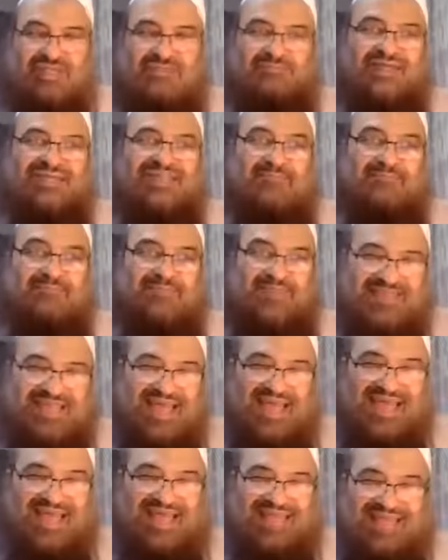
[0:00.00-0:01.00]
he made a
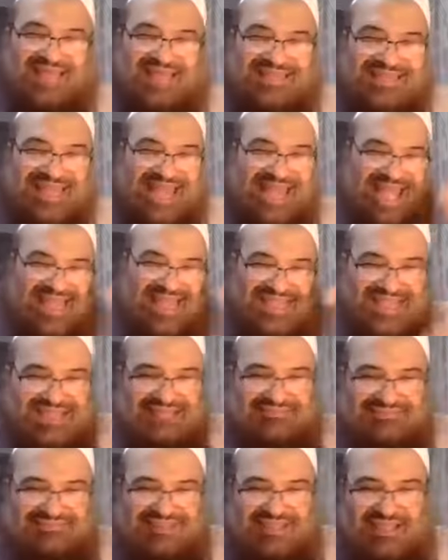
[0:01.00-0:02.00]
bid'ah in the
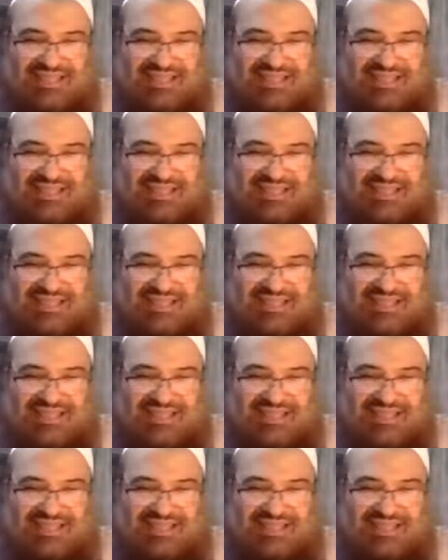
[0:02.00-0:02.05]
hadith